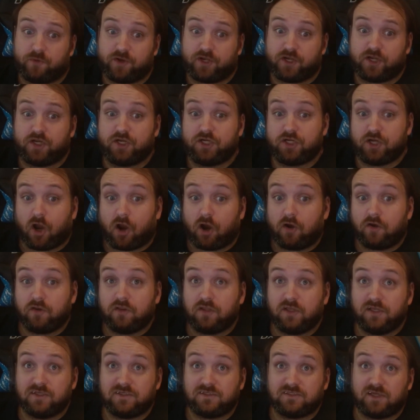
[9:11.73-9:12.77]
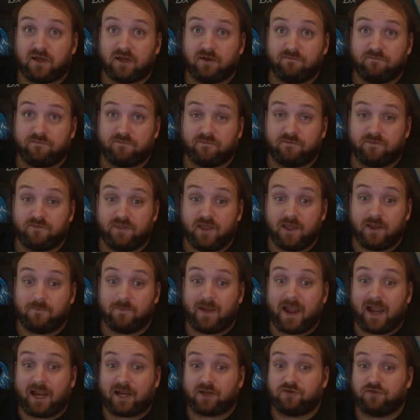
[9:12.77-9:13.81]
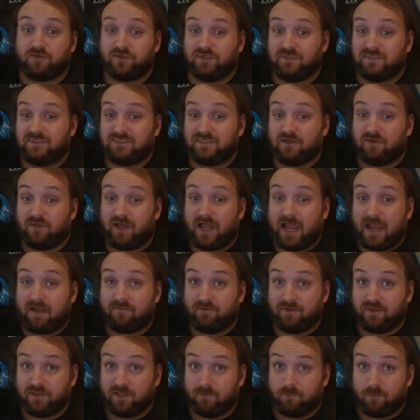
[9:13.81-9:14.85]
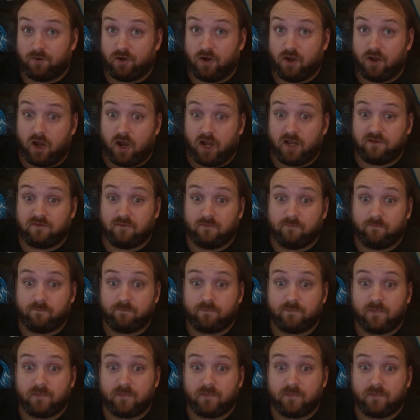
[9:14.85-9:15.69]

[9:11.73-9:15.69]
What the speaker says: regardless of them actually still having them or not.